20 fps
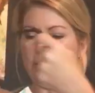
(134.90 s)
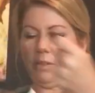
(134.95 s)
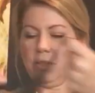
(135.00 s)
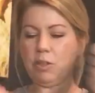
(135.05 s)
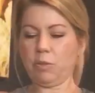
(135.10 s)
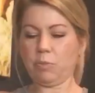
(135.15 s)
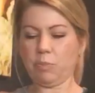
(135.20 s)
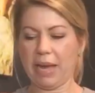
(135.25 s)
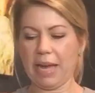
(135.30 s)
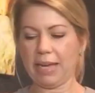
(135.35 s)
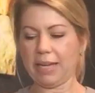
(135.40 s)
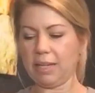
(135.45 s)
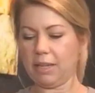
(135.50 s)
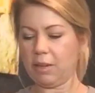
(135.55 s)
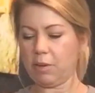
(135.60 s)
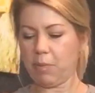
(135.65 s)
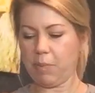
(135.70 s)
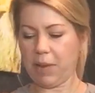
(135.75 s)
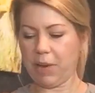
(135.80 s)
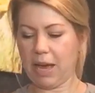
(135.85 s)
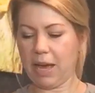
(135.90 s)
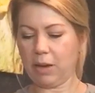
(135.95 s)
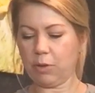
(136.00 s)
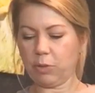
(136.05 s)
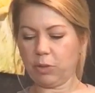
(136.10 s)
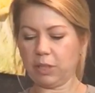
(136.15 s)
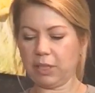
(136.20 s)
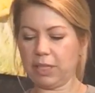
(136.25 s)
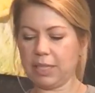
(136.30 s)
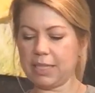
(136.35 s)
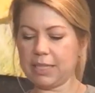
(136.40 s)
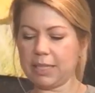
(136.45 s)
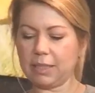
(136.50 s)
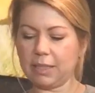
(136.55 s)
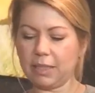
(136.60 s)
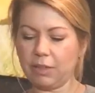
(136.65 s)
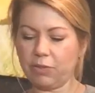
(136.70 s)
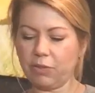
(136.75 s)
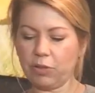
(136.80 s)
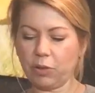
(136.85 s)
You can pack it in a bag really
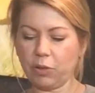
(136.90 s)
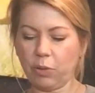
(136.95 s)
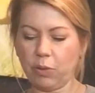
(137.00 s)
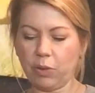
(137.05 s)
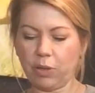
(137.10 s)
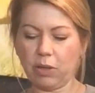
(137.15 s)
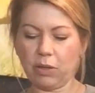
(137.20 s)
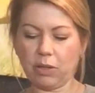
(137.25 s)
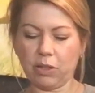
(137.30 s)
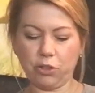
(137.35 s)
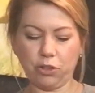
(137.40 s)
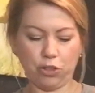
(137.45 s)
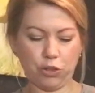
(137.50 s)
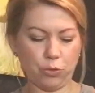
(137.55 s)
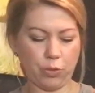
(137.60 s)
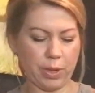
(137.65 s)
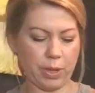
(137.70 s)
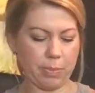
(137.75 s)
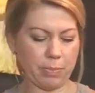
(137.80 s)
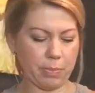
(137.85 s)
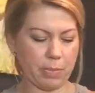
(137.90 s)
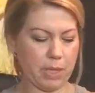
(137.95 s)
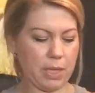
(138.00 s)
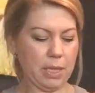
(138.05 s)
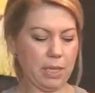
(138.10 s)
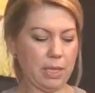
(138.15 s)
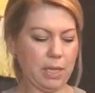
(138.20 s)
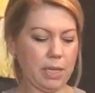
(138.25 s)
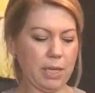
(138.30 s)
easily if you're going on a trip.